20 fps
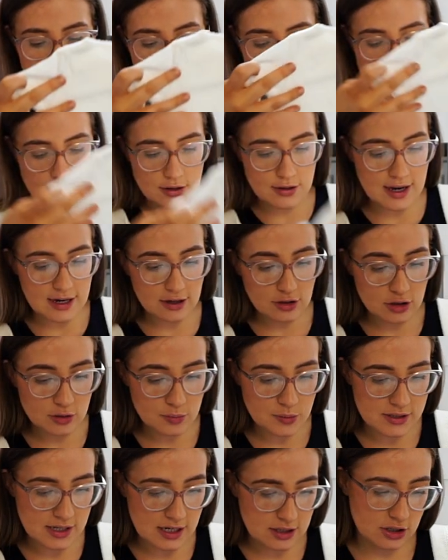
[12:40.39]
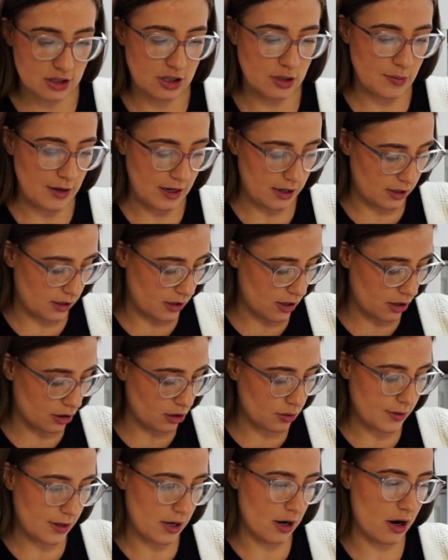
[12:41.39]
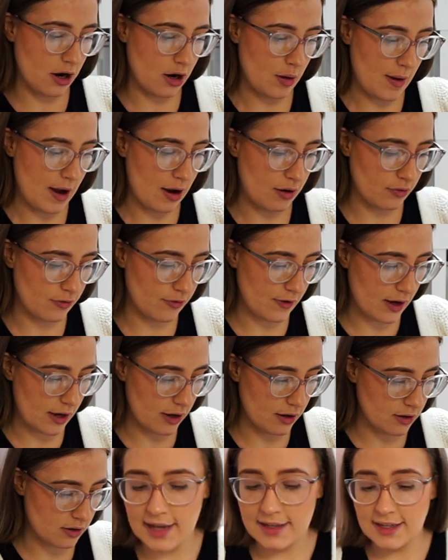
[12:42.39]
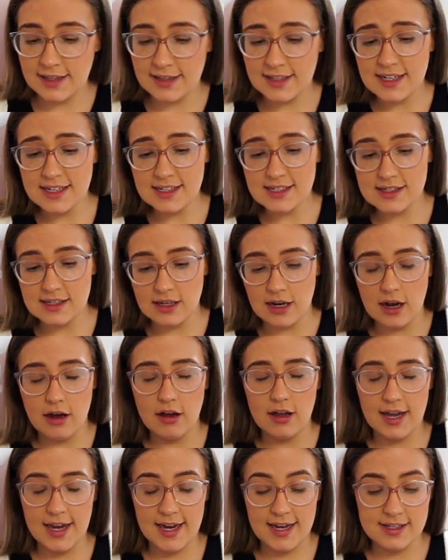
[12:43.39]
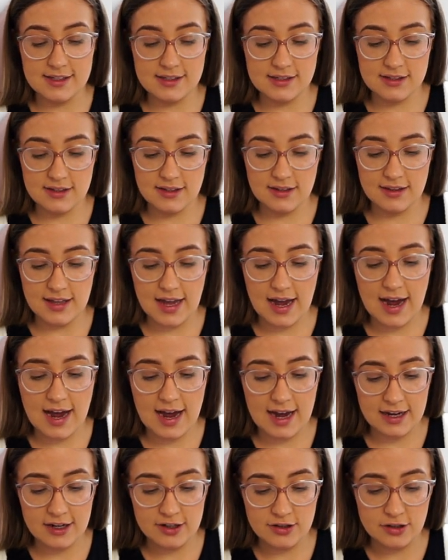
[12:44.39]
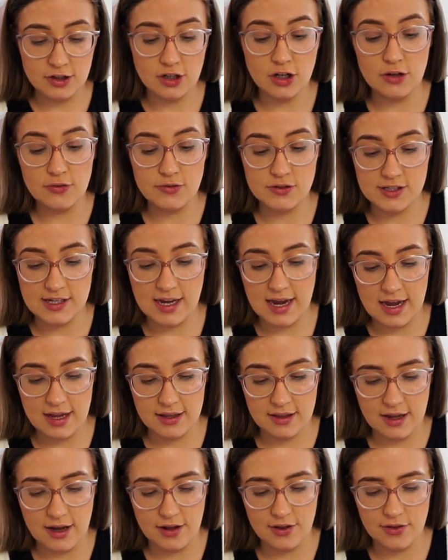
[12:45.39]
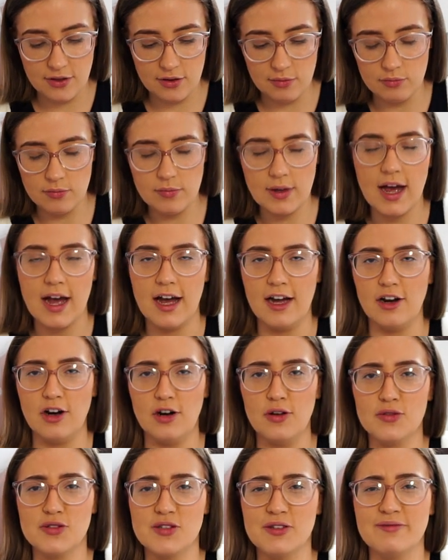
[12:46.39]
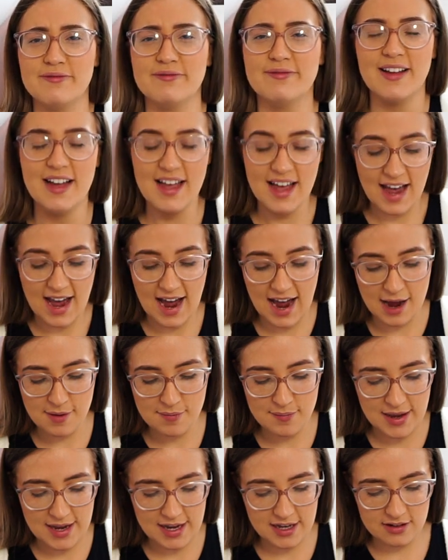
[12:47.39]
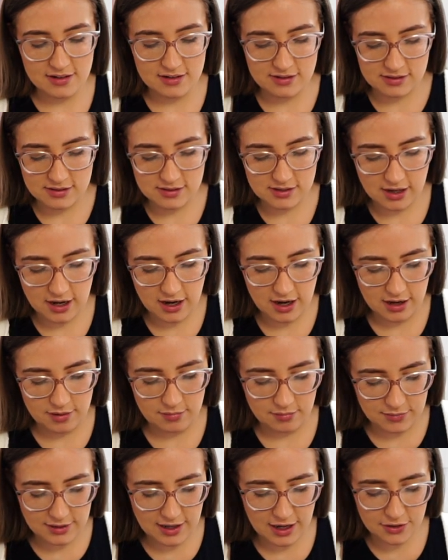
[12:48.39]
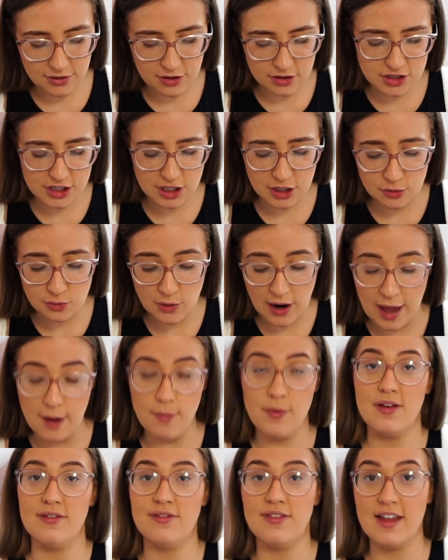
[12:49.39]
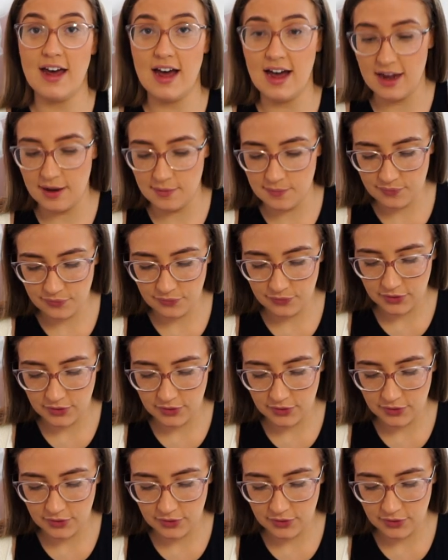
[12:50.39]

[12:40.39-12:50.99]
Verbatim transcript: So that could potentially be a coming home outfit. And then this is the hat and glove set, that th hat and gloves, hat and mittens um, that I thought she could wear with that.